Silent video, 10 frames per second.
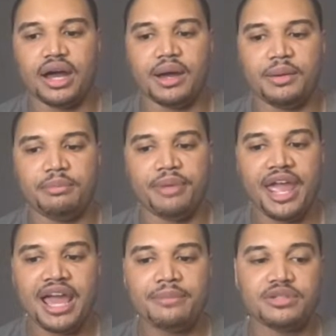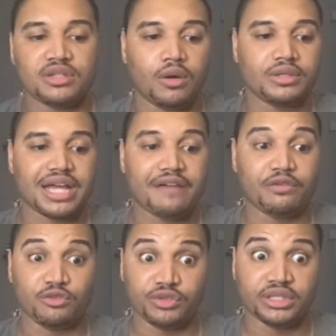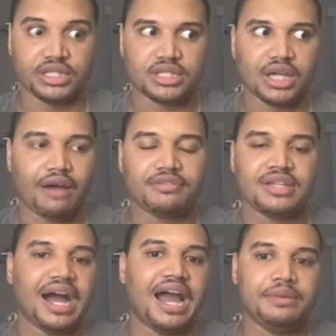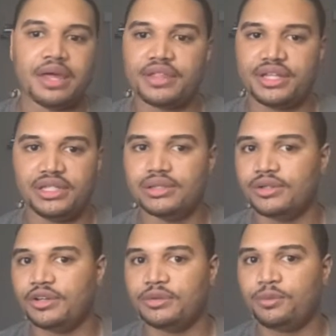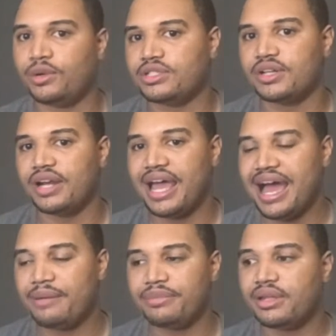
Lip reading: Bam is going to have a really tough time now that he learned what's going to happen.